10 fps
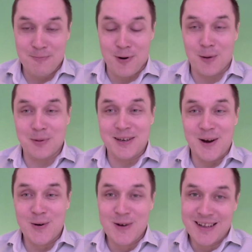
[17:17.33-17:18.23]
probably
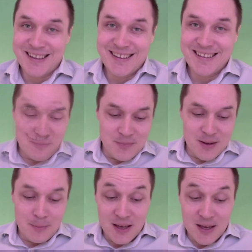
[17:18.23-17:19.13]
know,
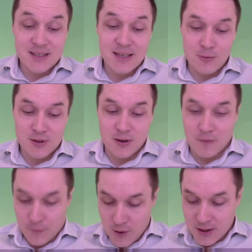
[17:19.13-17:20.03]
because I was
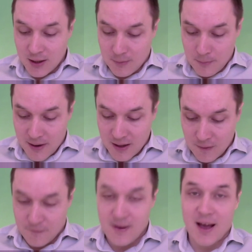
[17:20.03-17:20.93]
confronted by the
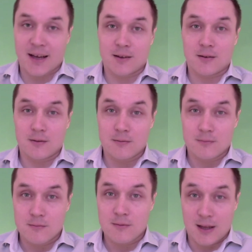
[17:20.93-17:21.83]
fact
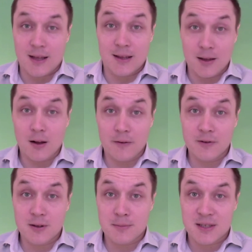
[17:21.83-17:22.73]
that I did all of
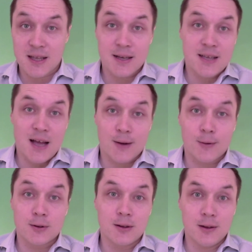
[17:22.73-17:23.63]
the mistakes, I
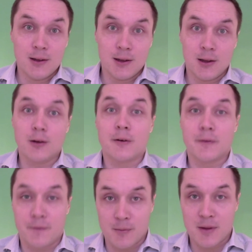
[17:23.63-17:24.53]
could learn
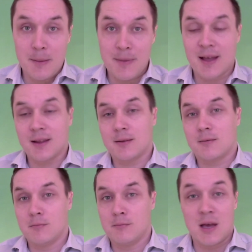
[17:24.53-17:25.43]
from them and
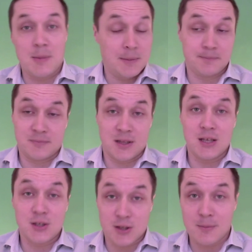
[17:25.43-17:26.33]
maybe
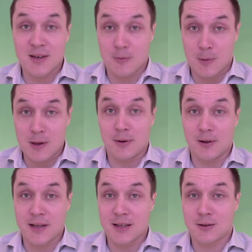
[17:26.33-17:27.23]
teach some other
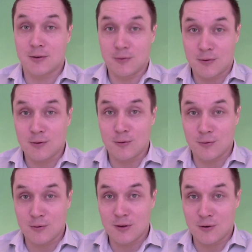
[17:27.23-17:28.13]
people not to,
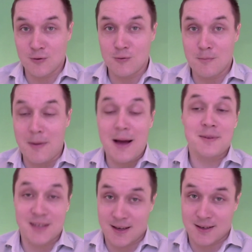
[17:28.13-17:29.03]
to do my
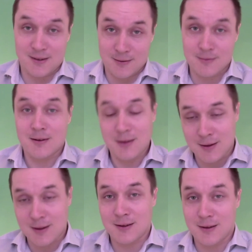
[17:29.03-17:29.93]
mistakes.
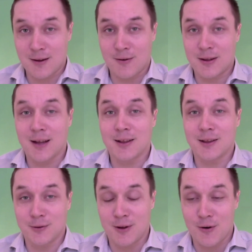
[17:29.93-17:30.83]
They're entitled
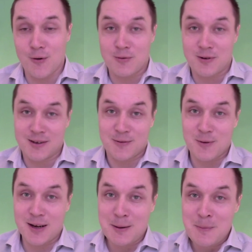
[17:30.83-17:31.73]
to their own, right?